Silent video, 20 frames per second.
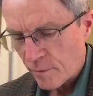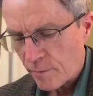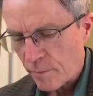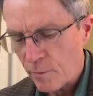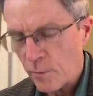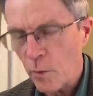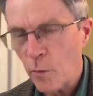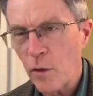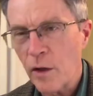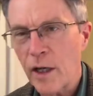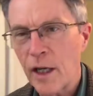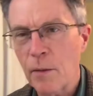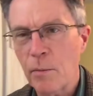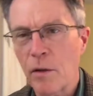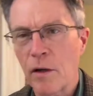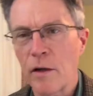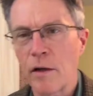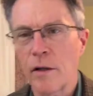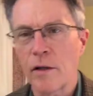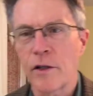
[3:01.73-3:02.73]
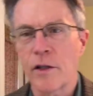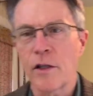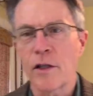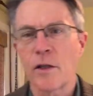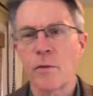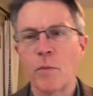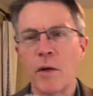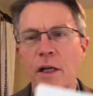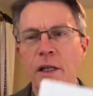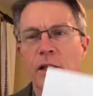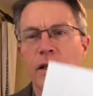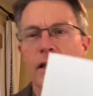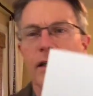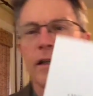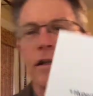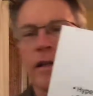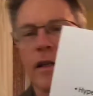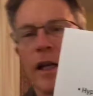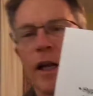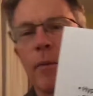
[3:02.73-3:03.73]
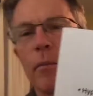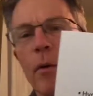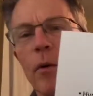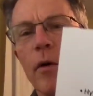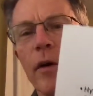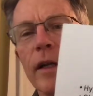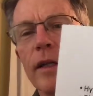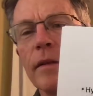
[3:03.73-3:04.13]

But we'll keep a little suspense until that point.